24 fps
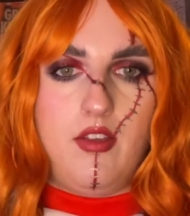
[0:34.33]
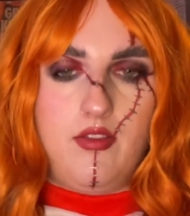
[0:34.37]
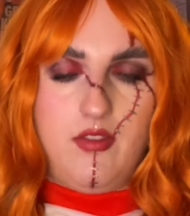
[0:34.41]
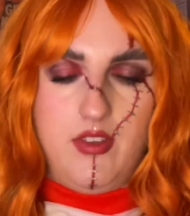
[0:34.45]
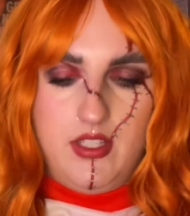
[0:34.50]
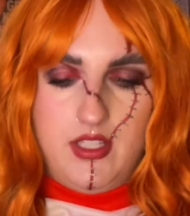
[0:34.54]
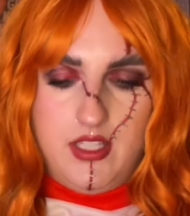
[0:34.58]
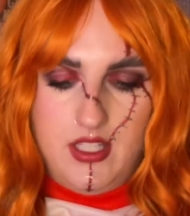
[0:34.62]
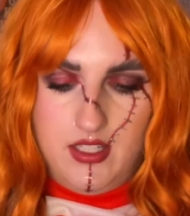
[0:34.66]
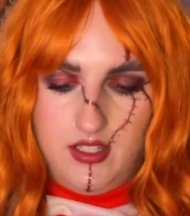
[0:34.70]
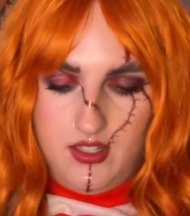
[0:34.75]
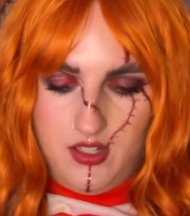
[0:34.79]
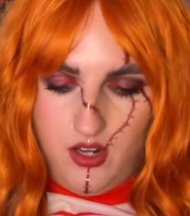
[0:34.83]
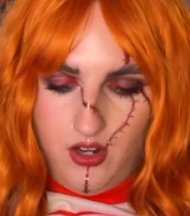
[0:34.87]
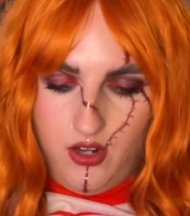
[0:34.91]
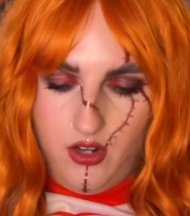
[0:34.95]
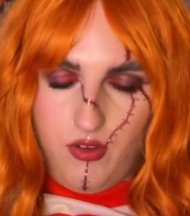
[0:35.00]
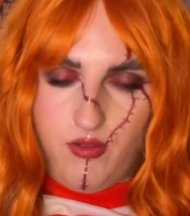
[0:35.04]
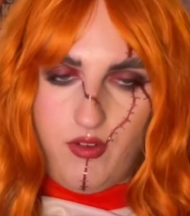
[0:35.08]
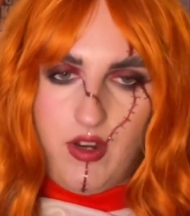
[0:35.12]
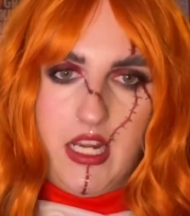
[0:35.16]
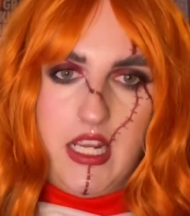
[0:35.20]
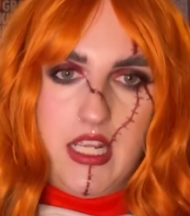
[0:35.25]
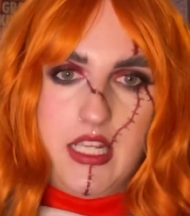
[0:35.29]
This is
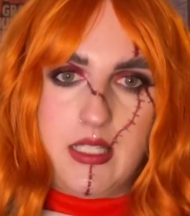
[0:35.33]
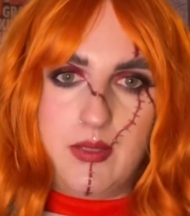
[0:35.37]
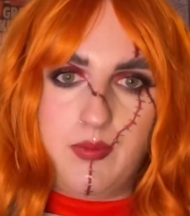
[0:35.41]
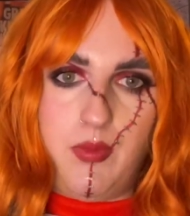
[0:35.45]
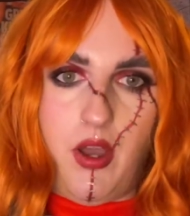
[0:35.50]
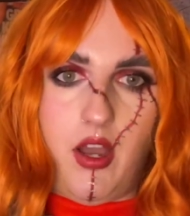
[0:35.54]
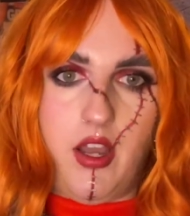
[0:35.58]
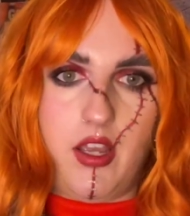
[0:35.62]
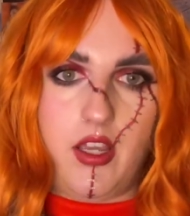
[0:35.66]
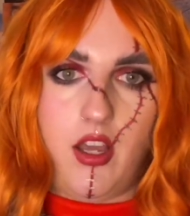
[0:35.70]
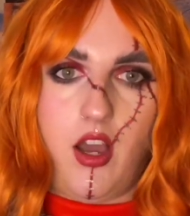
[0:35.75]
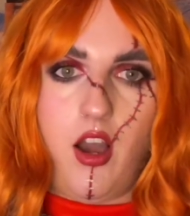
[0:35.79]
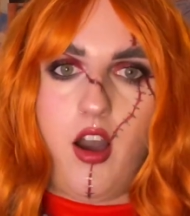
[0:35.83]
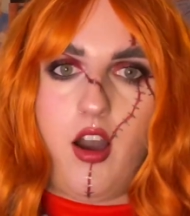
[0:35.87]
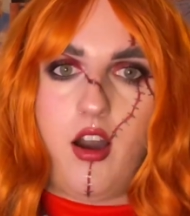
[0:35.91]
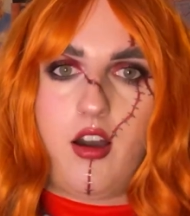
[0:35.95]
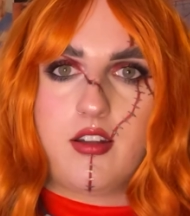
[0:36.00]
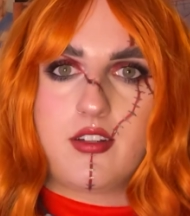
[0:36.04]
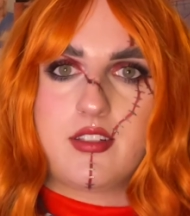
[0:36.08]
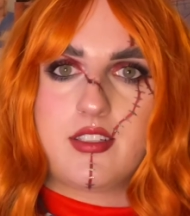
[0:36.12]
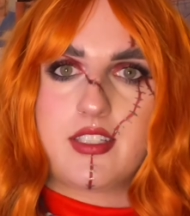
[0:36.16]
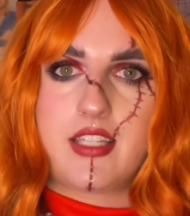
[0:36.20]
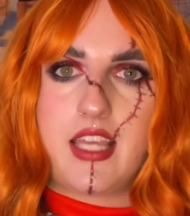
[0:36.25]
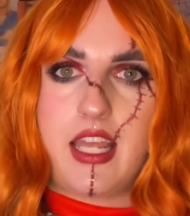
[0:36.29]
dungarees, but I
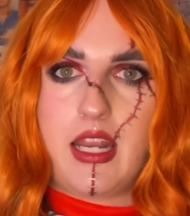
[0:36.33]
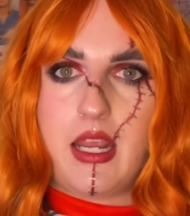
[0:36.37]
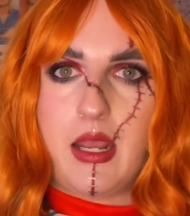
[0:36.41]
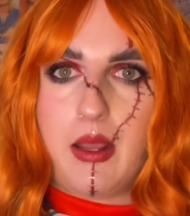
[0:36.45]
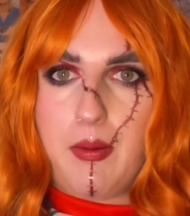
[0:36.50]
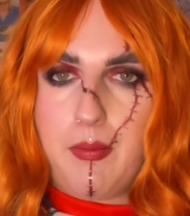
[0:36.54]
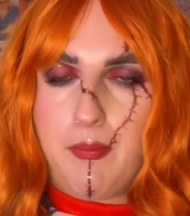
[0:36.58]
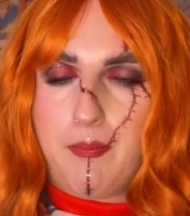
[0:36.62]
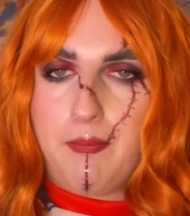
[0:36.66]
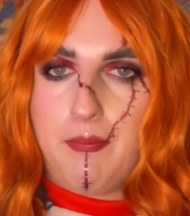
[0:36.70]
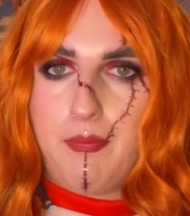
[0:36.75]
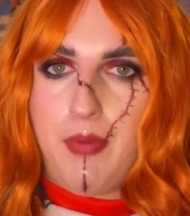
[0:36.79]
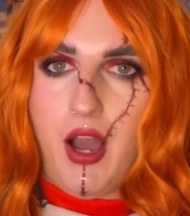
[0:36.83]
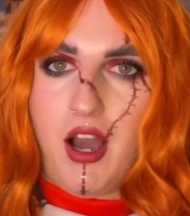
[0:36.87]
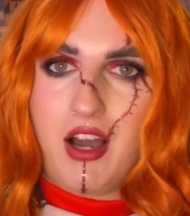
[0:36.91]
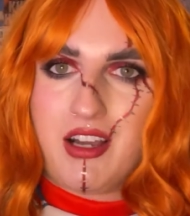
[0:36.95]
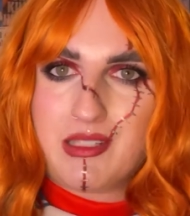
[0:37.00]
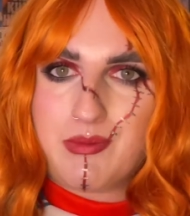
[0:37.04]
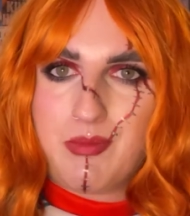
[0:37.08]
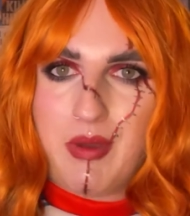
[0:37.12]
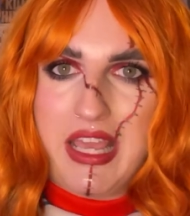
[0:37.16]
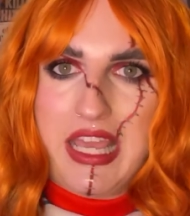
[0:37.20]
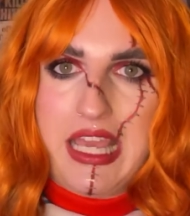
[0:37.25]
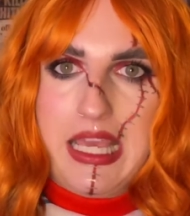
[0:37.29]
can't get it
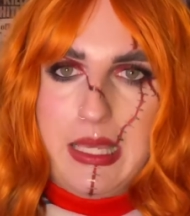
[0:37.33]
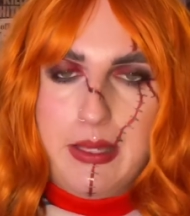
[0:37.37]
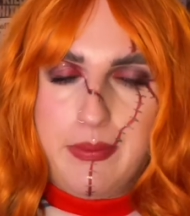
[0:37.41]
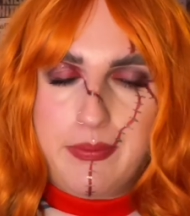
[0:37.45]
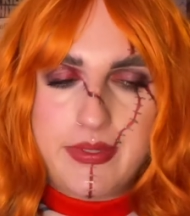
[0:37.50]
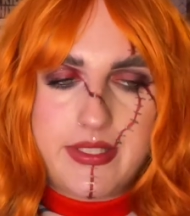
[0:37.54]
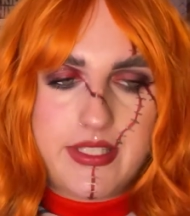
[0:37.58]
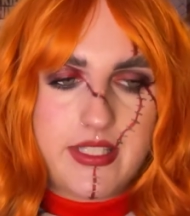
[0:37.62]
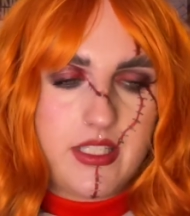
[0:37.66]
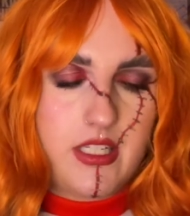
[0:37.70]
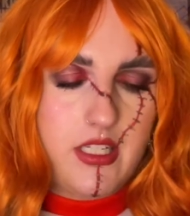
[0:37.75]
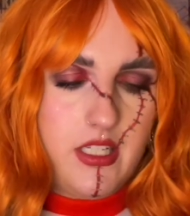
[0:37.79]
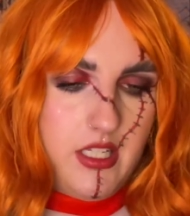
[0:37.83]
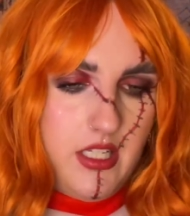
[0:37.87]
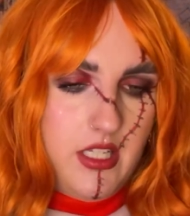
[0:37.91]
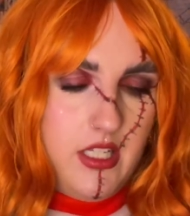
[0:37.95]
past my hips.